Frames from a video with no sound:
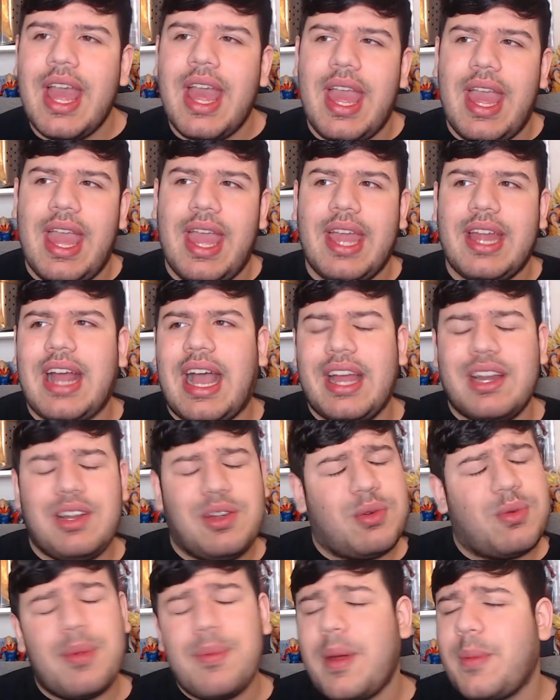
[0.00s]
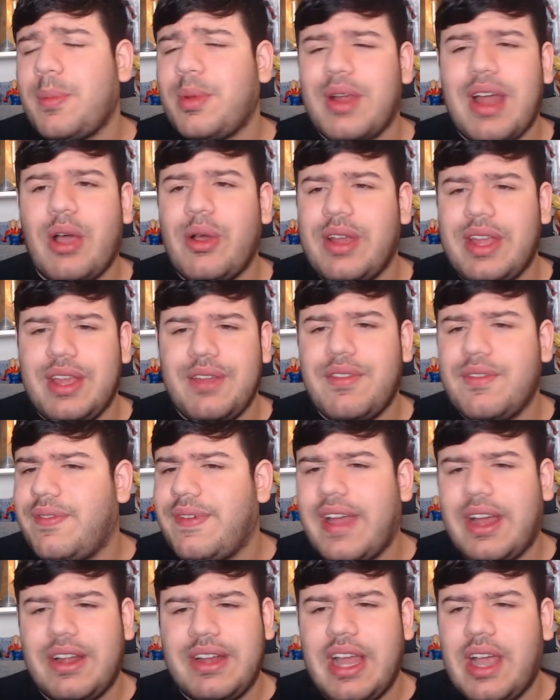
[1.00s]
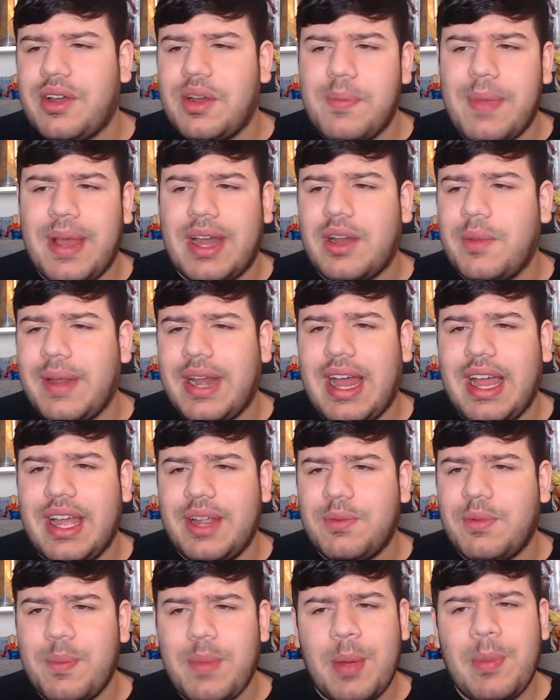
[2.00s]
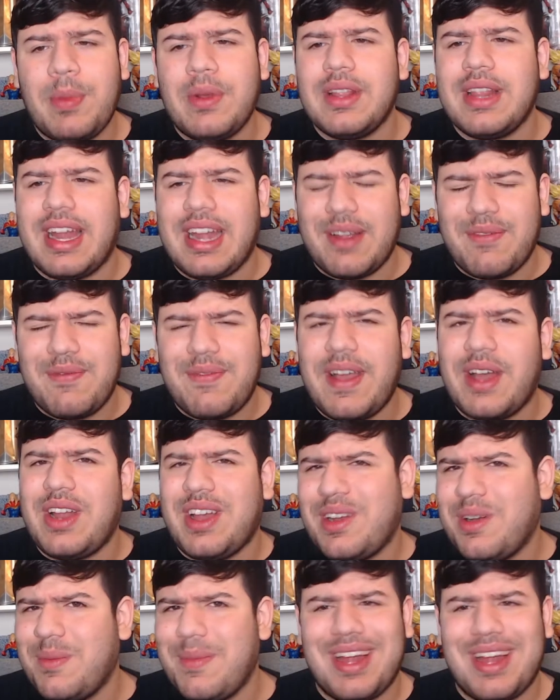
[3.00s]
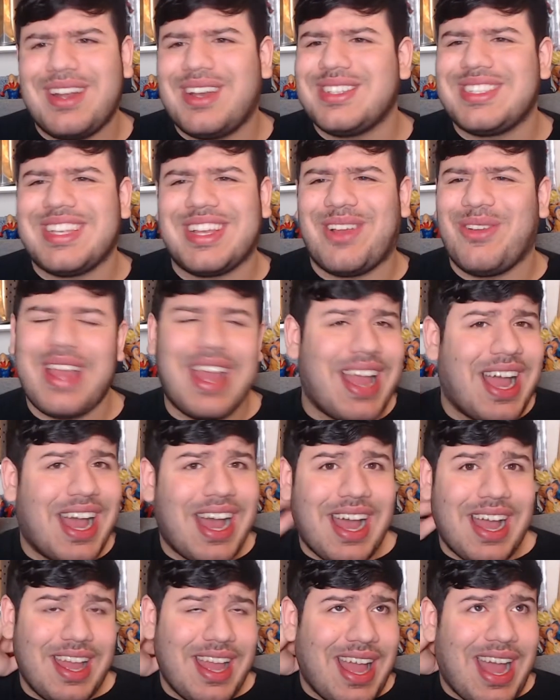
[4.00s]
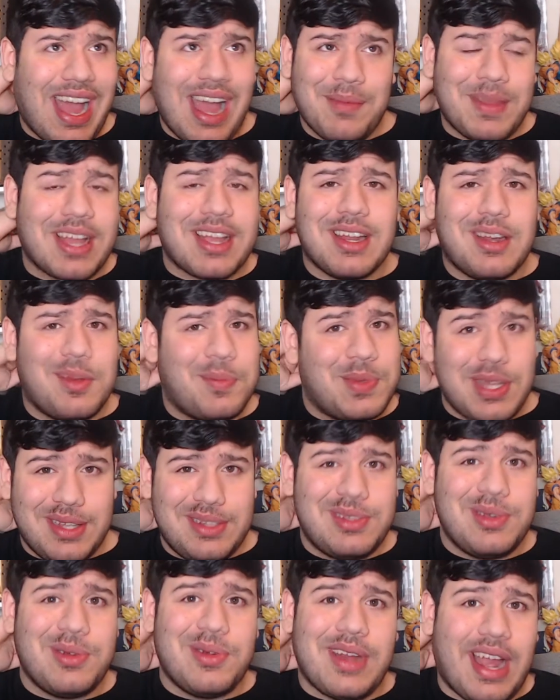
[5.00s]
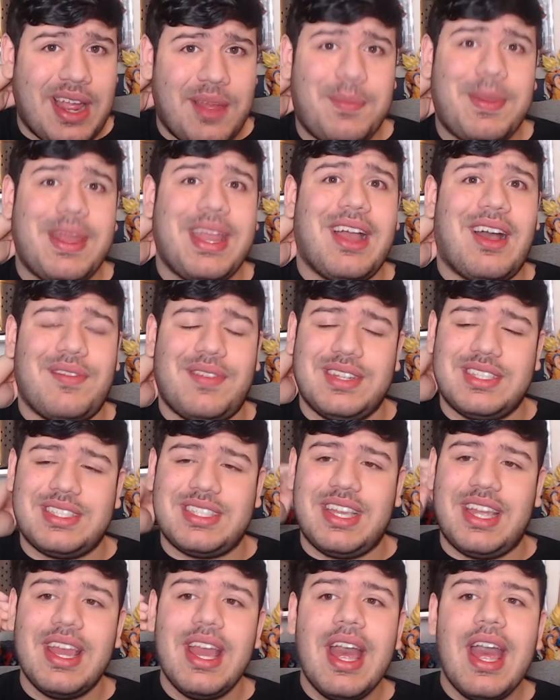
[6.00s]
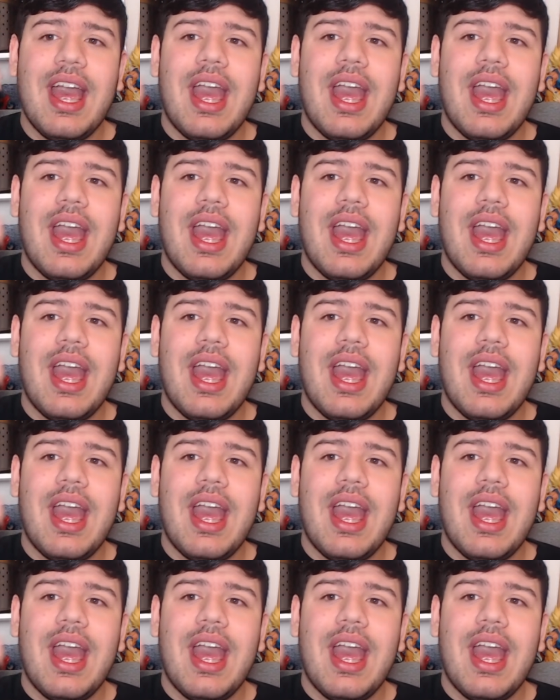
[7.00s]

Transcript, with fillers: And I don't remember how I even found out about it, but I remember that I found out about it and I was like, okay, I, I'm not going to be doing IB, obviously.